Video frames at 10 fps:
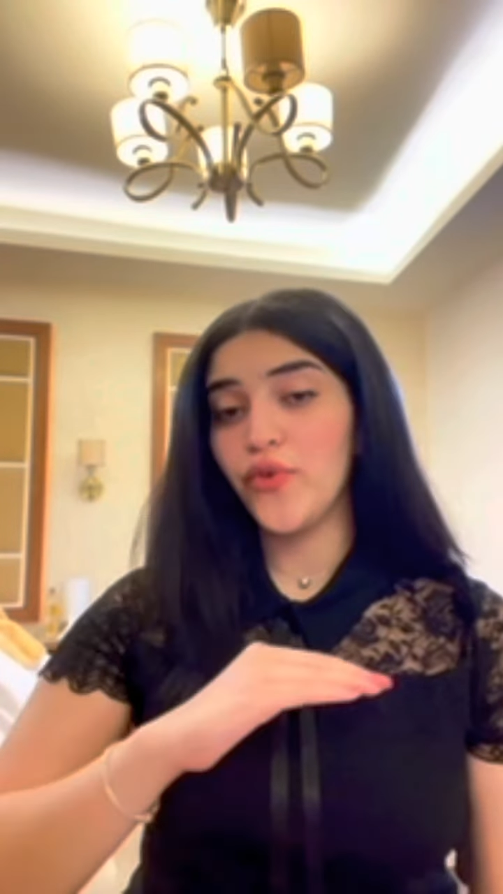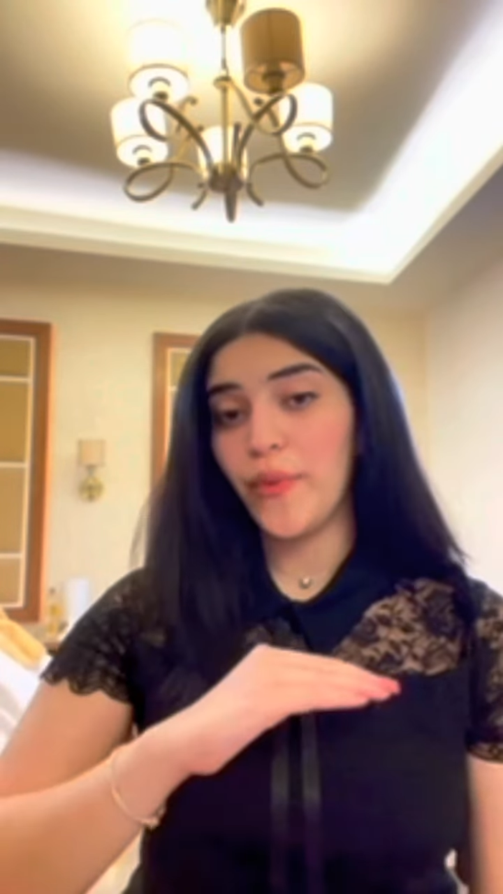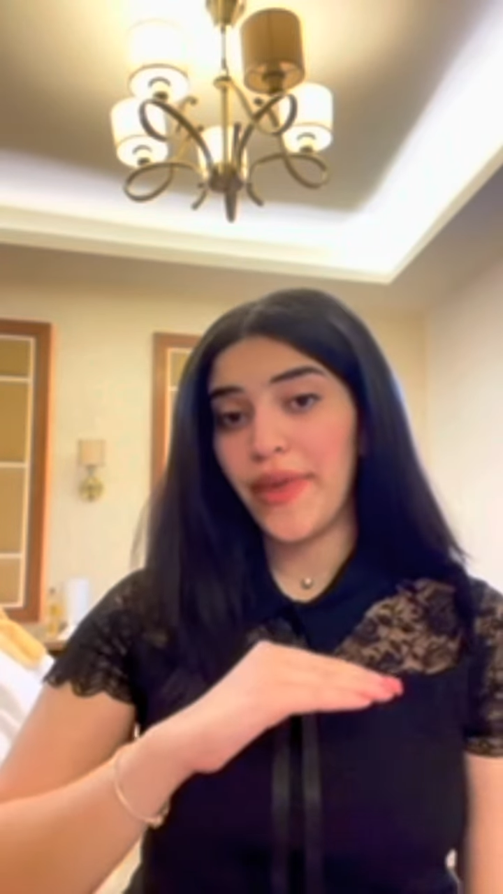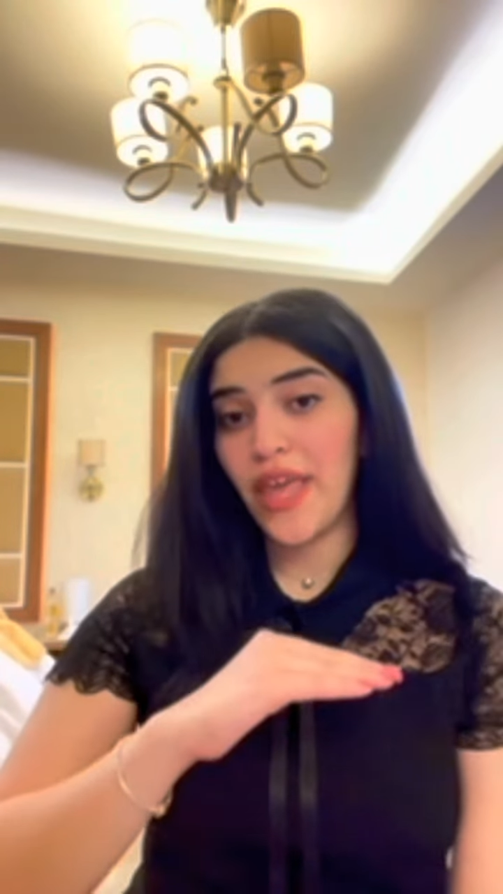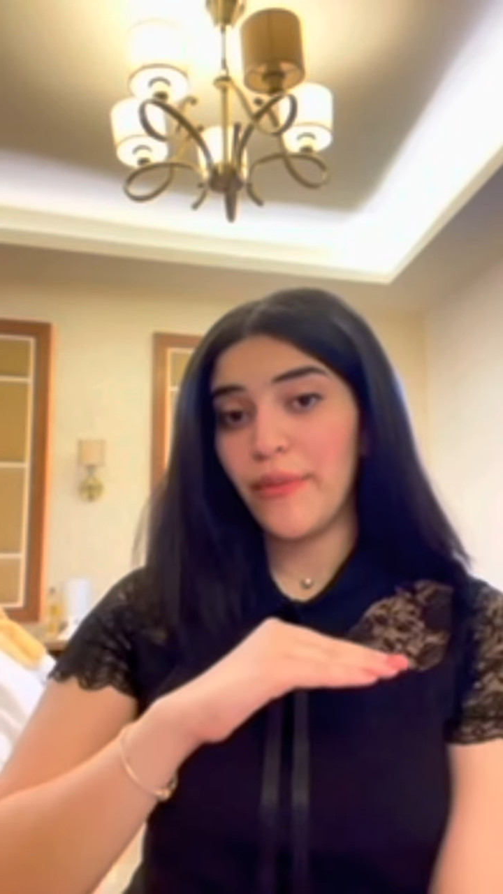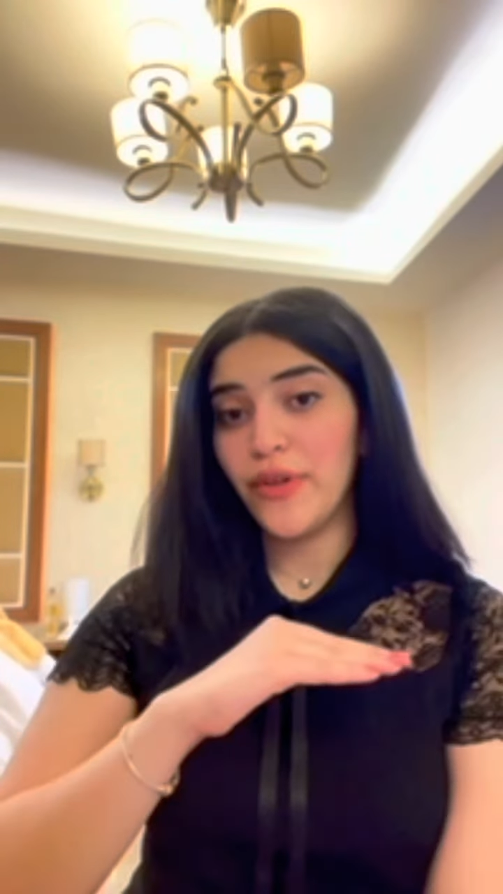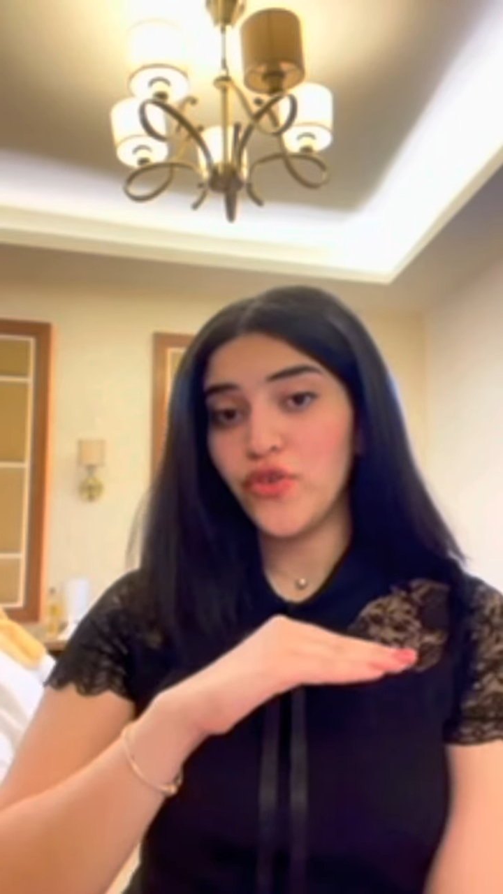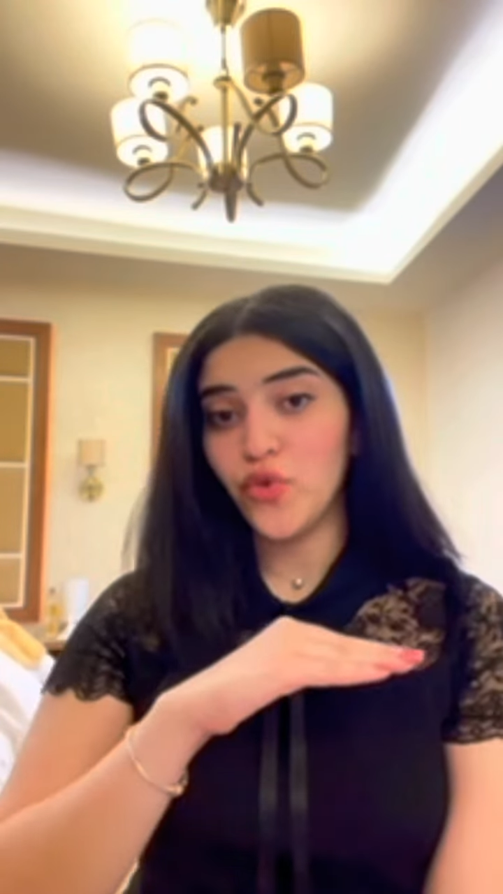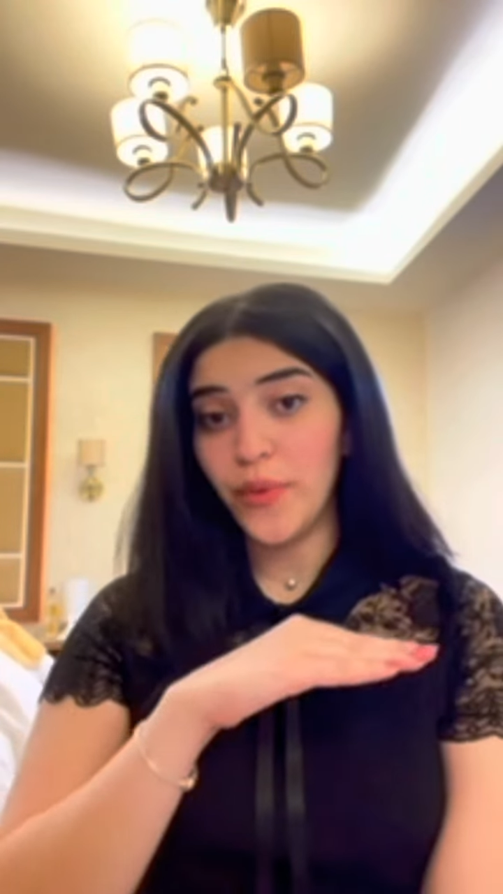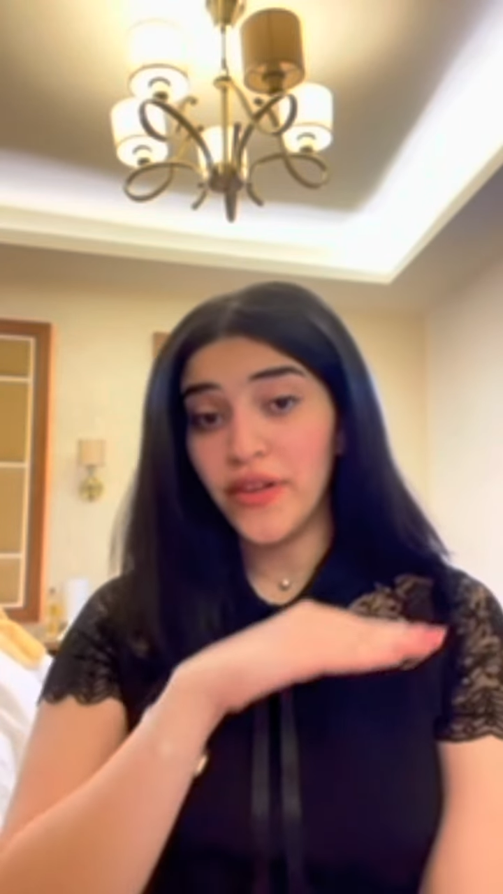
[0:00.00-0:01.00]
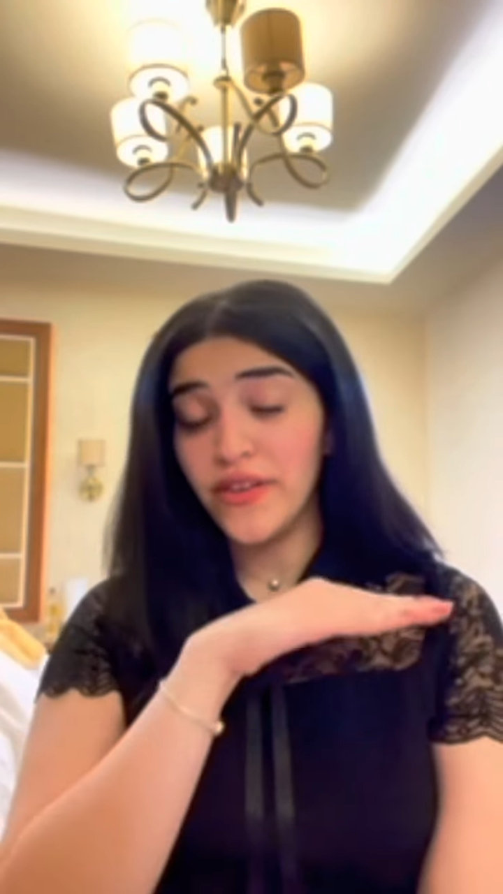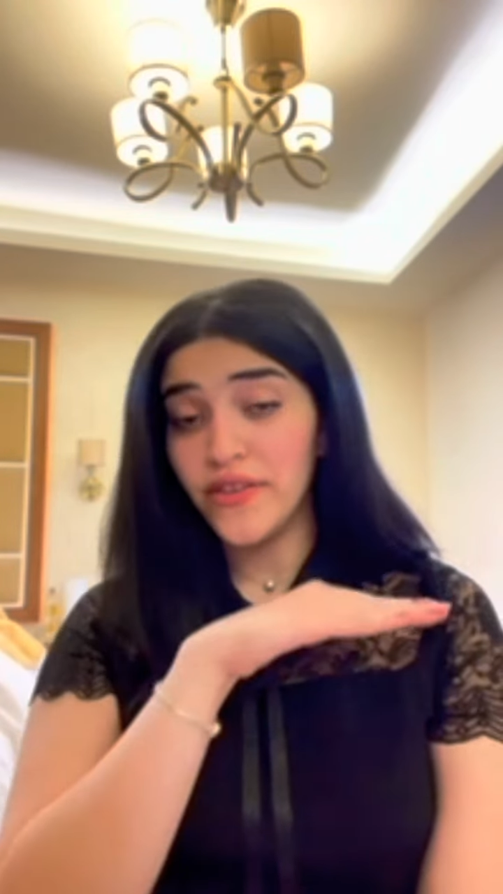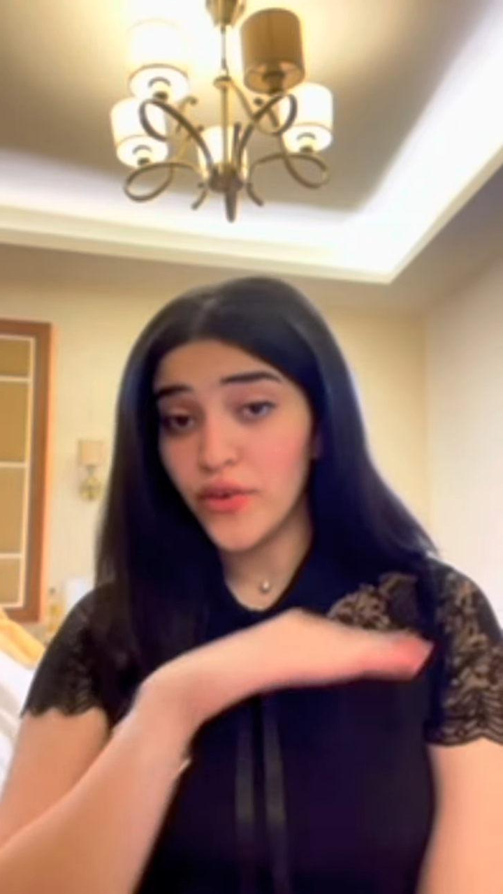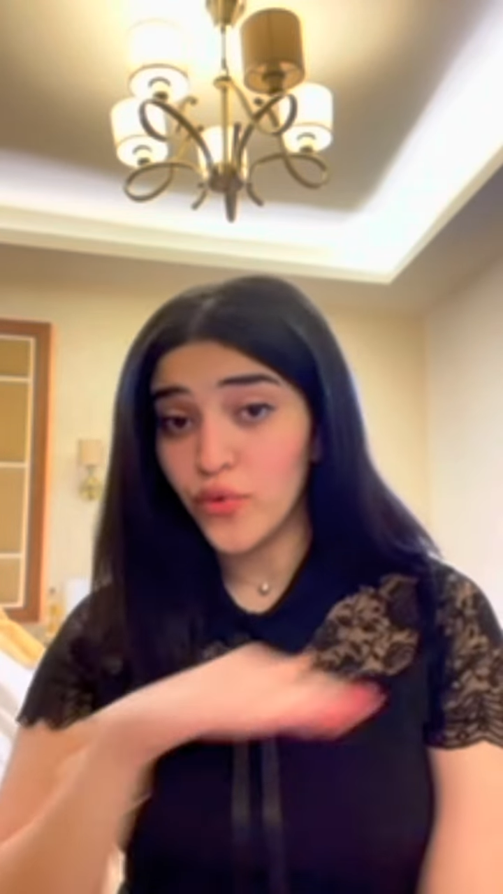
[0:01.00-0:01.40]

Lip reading: be able to build the